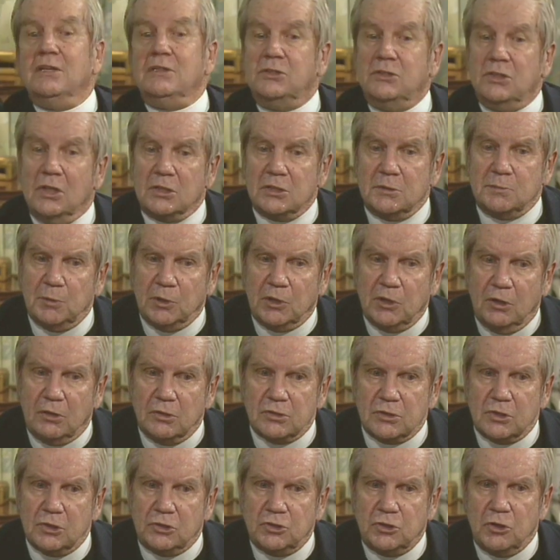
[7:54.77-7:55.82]
just
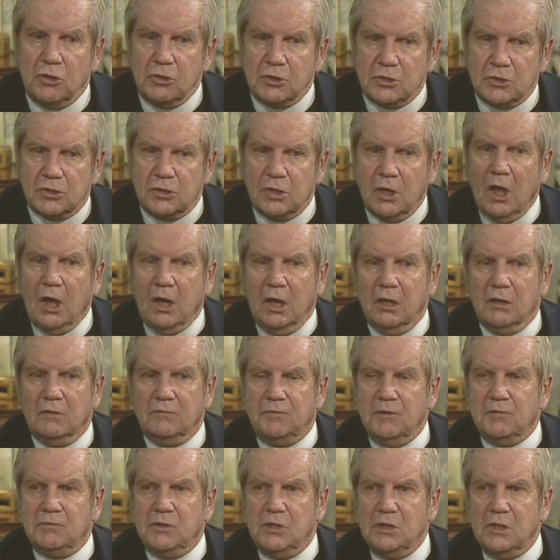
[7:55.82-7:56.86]
because the church said it
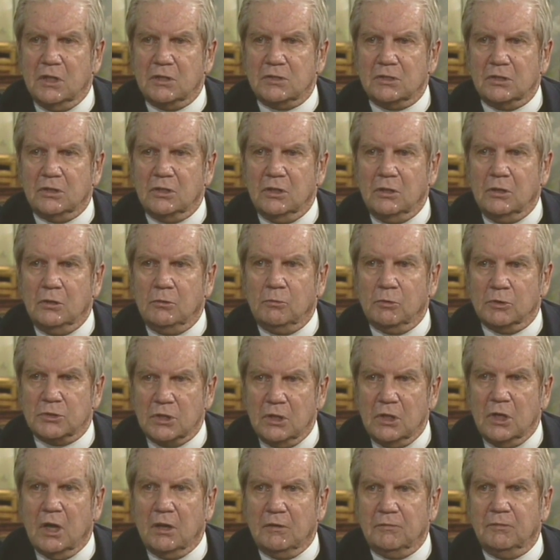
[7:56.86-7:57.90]
50 years ago was
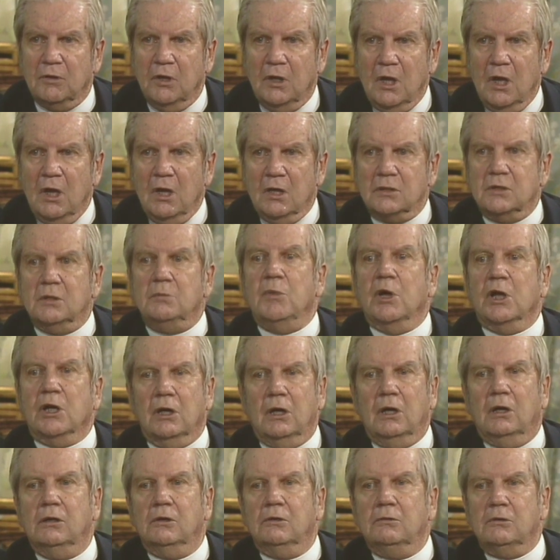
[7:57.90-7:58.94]
enough to make
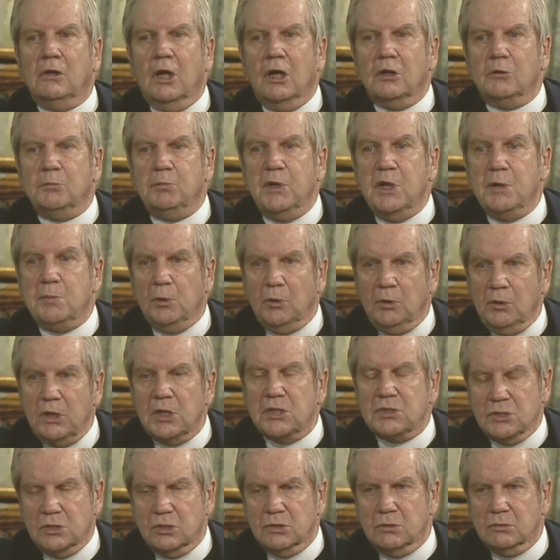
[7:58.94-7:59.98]
a whole lot of people
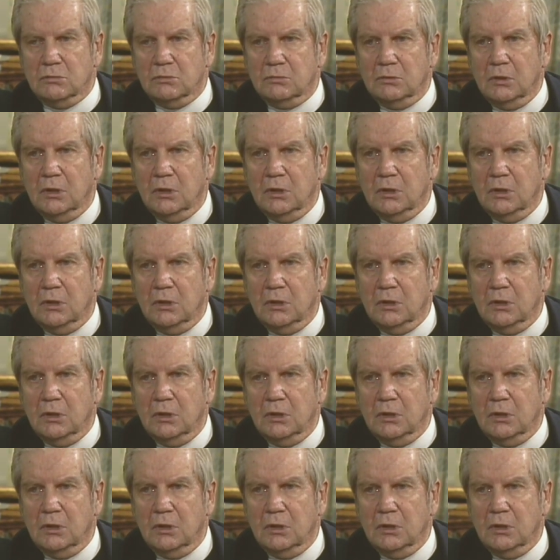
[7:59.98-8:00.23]
listen